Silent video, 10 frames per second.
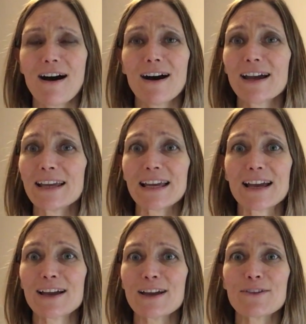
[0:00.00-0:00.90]
i
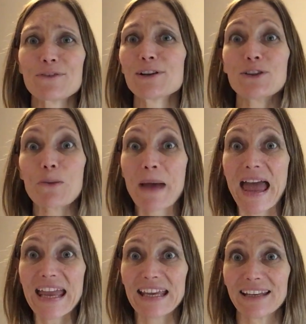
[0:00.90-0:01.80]
feel no
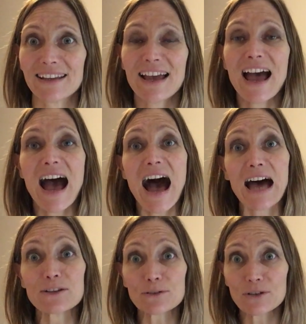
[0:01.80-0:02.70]
pain
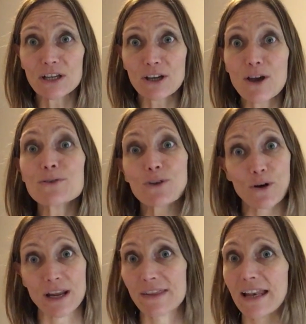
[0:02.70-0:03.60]
and it goes
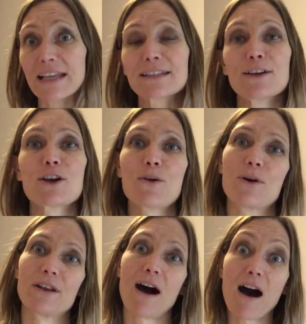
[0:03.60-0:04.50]
on and the list can go
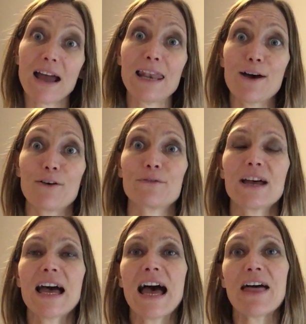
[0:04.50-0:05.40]
on i love
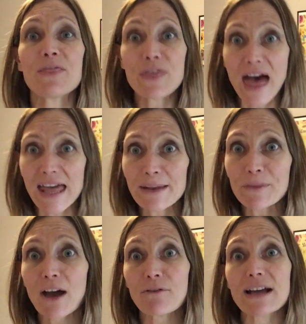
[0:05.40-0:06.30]
then
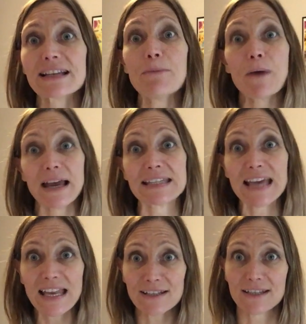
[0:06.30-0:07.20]
i write down my
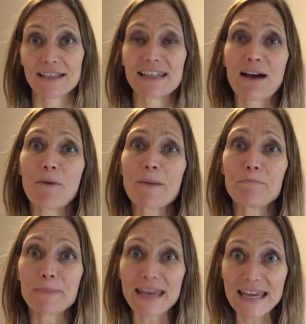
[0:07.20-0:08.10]
intentions now my
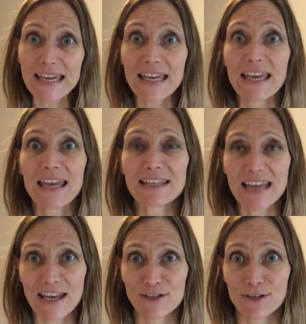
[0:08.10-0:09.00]
big
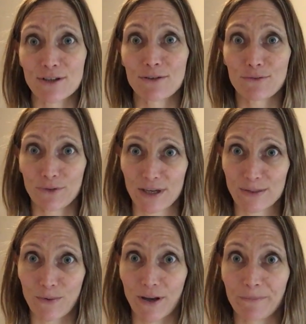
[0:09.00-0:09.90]
intention through
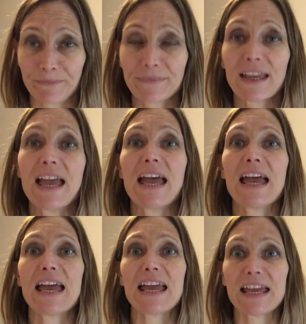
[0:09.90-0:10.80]
this one
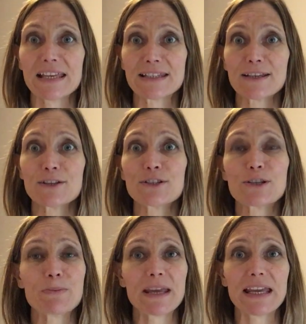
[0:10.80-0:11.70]
is
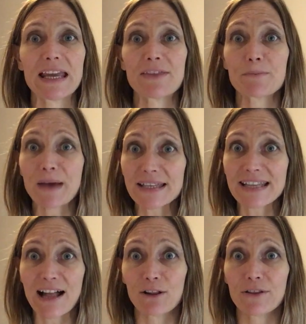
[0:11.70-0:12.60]
to be in the best
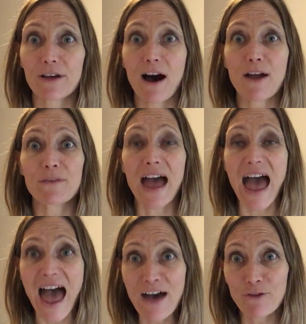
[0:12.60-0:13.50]
health i've
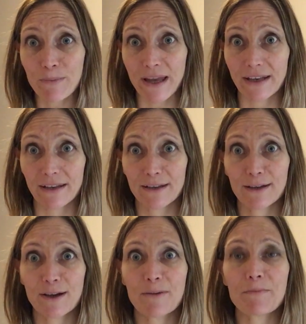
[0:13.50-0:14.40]
ever been
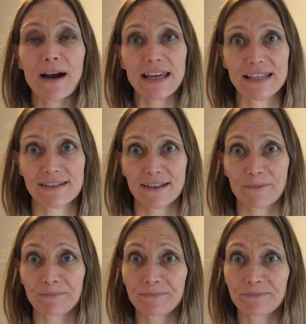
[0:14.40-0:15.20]
by Easter.